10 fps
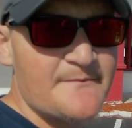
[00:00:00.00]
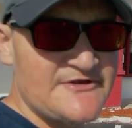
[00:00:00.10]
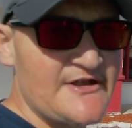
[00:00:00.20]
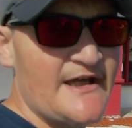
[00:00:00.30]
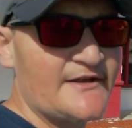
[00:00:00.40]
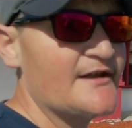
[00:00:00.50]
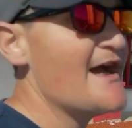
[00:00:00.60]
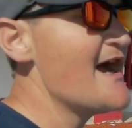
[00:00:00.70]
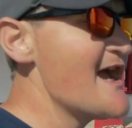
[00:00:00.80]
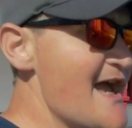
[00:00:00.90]
Famous
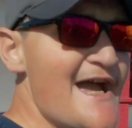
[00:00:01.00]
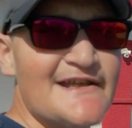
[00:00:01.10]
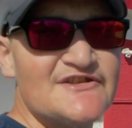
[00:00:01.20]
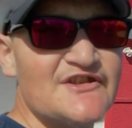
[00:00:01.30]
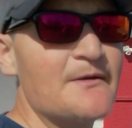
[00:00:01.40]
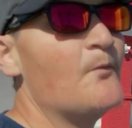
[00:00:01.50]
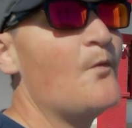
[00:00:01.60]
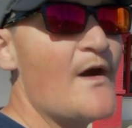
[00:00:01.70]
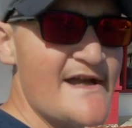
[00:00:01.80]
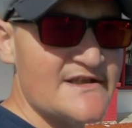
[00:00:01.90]
Diner. I asked
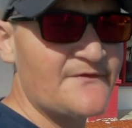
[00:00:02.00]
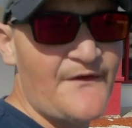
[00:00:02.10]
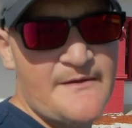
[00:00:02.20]
them why it's